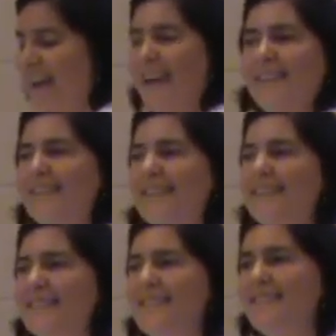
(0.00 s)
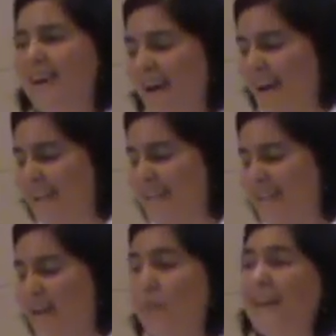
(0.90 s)
and that this is
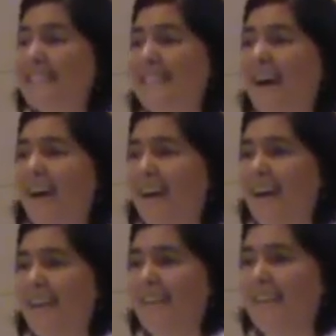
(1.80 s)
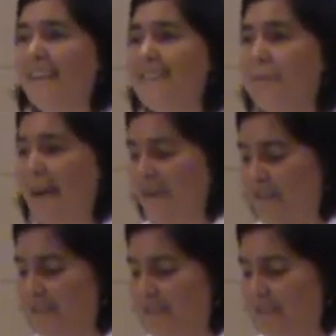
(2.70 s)
not what God is about.